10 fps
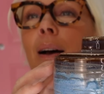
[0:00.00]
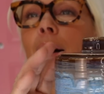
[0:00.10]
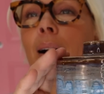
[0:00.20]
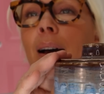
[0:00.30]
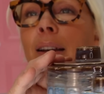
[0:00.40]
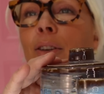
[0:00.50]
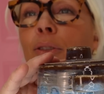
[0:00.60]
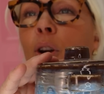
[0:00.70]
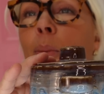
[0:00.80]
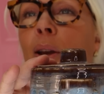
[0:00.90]
I don't
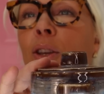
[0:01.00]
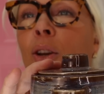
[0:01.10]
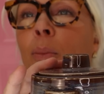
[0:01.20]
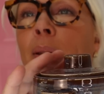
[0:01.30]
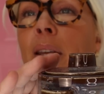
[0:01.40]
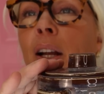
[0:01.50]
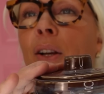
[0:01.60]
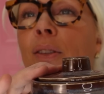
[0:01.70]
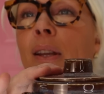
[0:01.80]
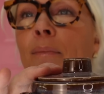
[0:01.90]
know about you, but
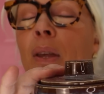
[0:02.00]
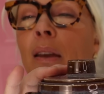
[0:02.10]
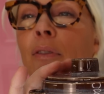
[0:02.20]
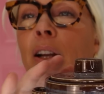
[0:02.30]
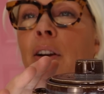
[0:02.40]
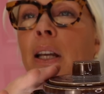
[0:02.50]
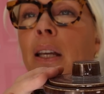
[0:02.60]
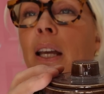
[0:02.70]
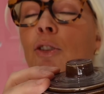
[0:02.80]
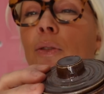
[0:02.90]
there's something
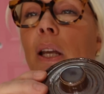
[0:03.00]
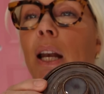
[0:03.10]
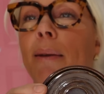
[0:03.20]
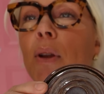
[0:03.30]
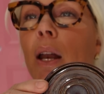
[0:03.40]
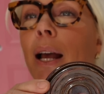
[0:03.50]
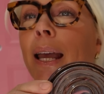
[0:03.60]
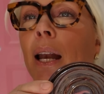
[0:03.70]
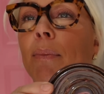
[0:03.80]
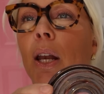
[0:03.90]
very interesting. And I'm
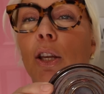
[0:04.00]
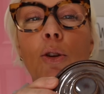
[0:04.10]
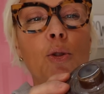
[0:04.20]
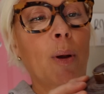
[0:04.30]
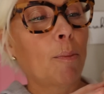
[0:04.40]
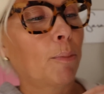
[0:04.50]
not a huge brown